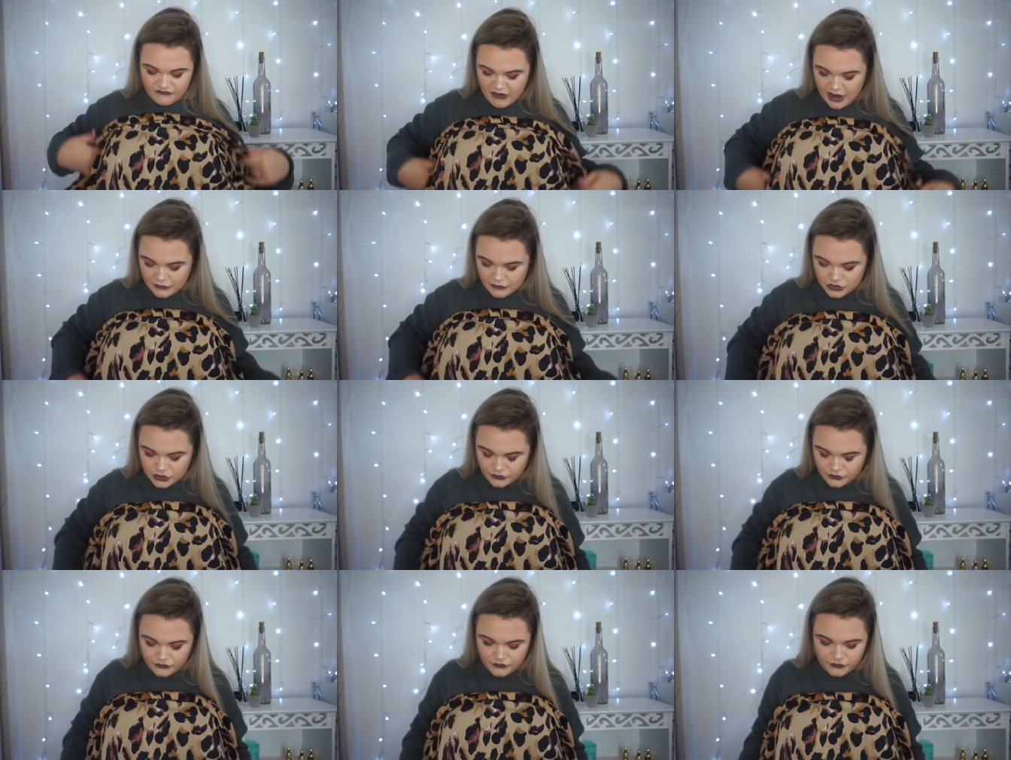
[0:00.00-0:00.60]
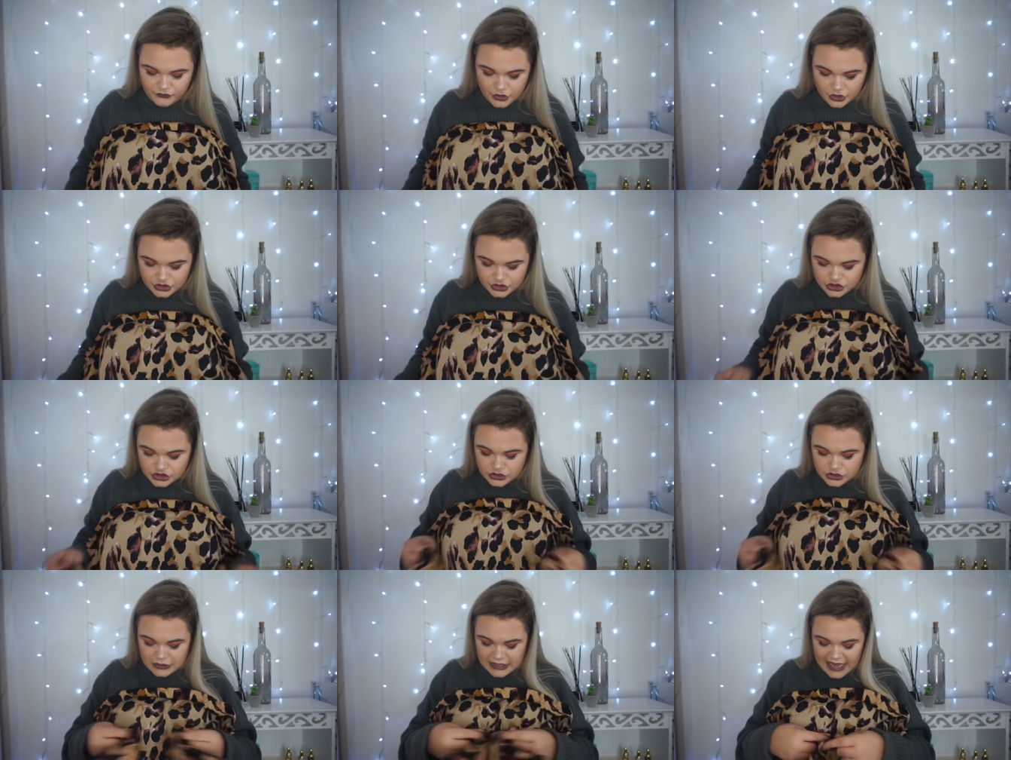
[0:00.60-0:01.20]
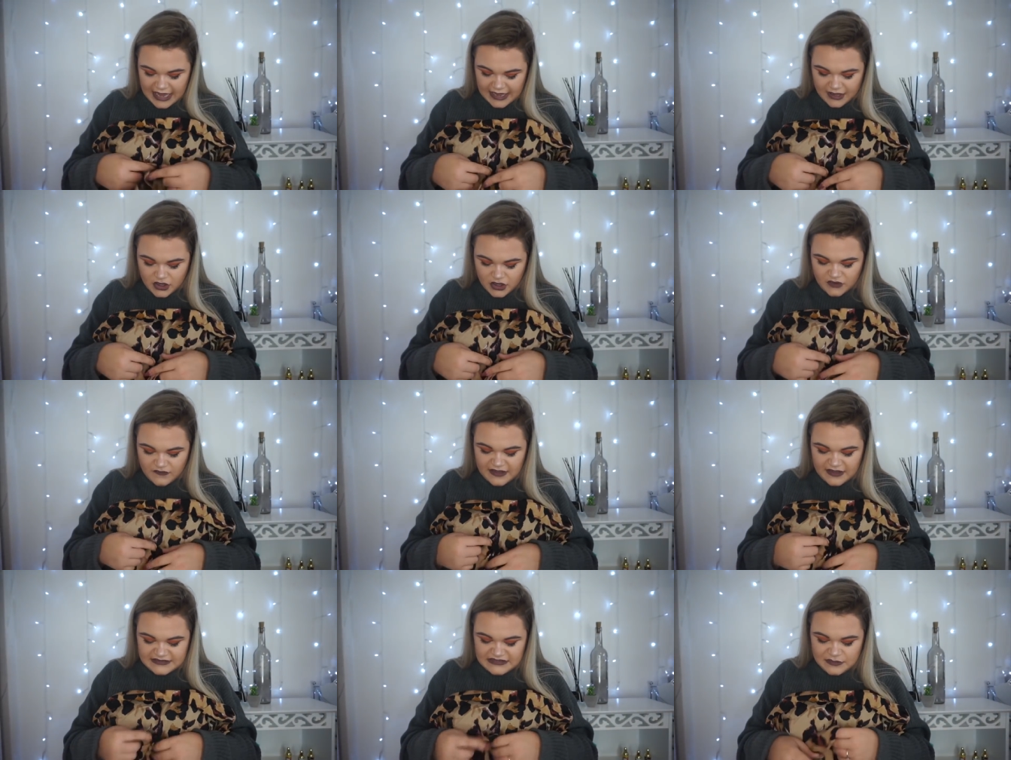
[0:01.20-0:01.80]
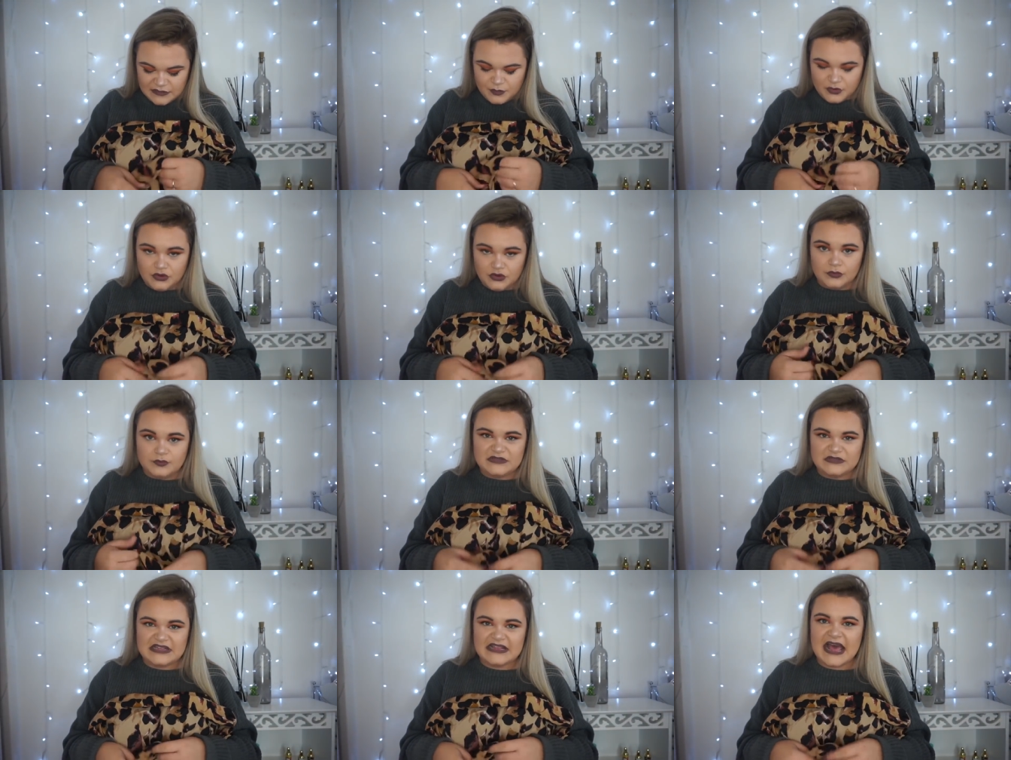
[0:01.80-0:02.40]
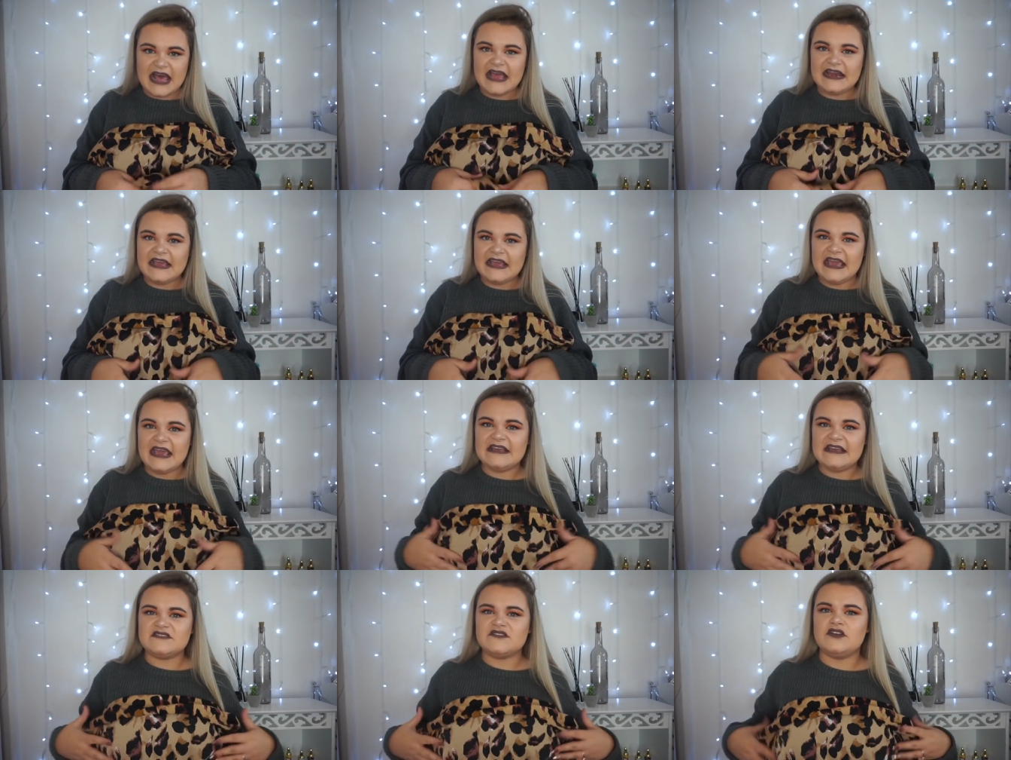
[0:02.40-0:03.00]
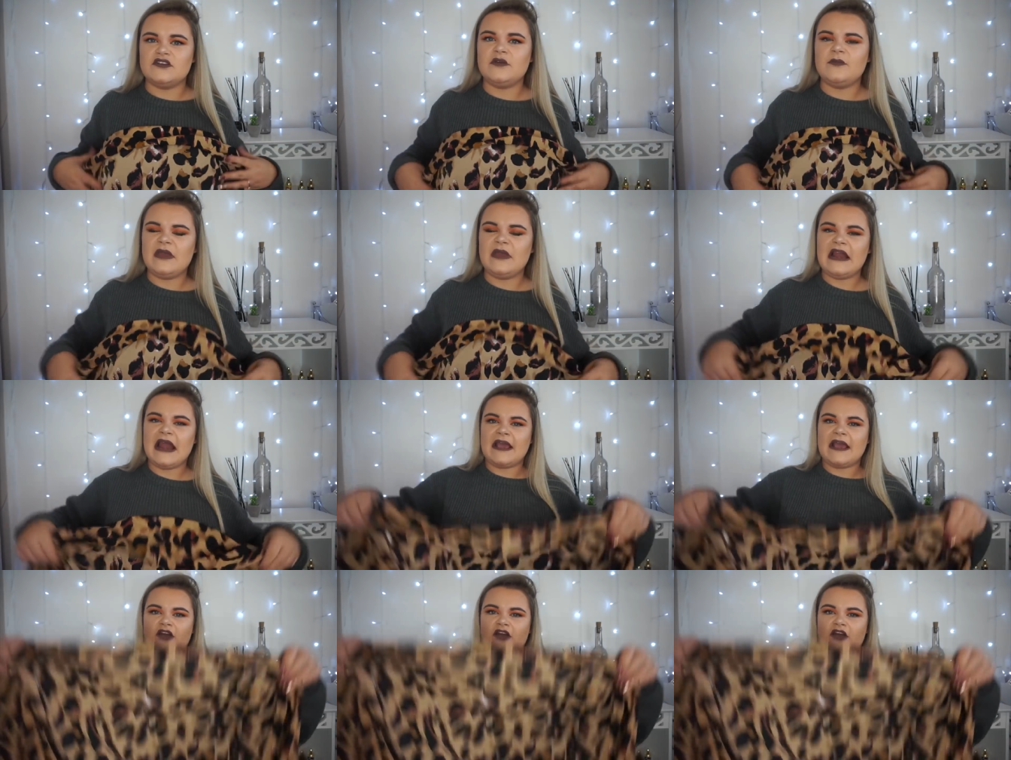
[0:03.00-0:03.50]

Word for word: round the front so it like covers your boobs and that, and it is going to be like